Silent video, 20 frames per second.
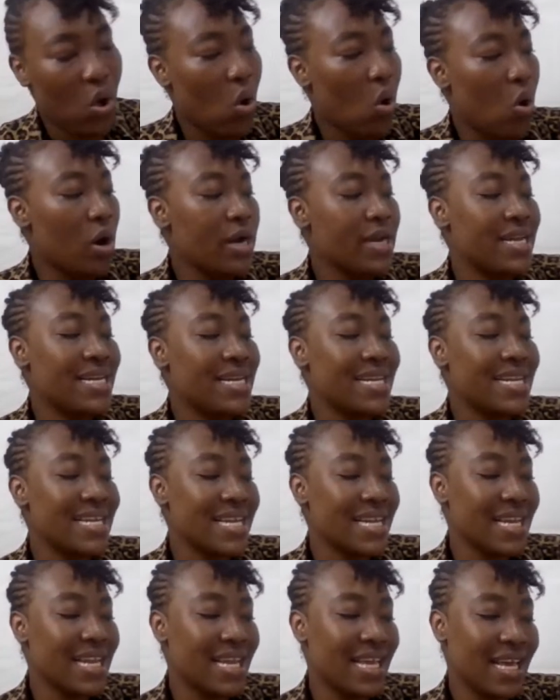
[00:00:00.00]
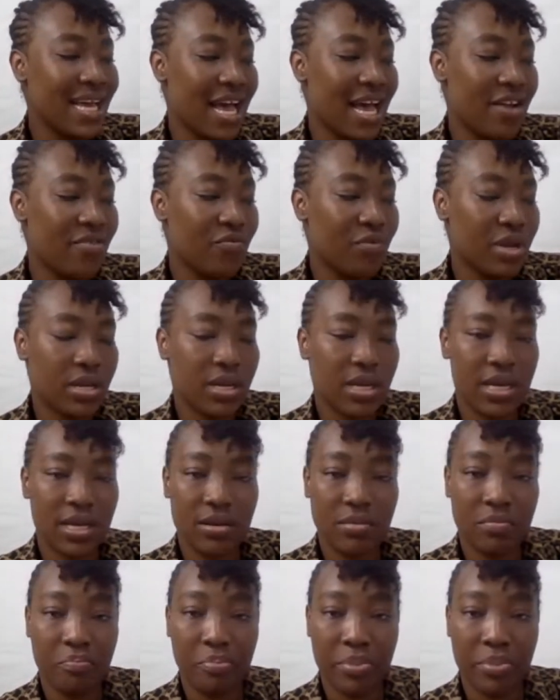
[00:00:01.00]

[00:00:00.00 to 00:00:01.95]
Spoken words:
or neatly handwritten in